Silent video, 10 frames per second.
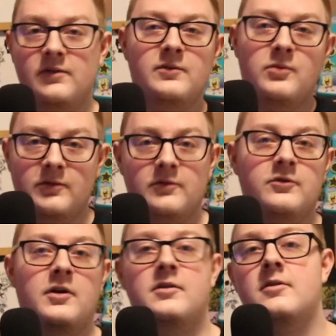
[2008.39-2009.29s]
is a personal
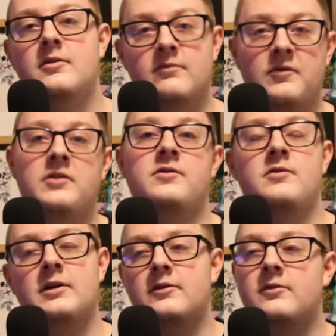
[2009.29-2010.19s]
trainer and a fitness
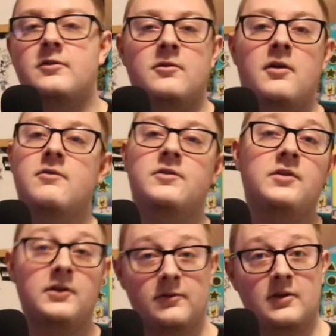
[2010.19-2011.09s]
director, so obviously he
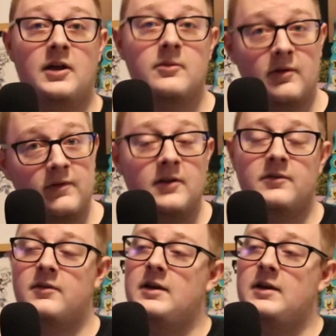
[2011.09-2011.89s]
knows a lot about fitness.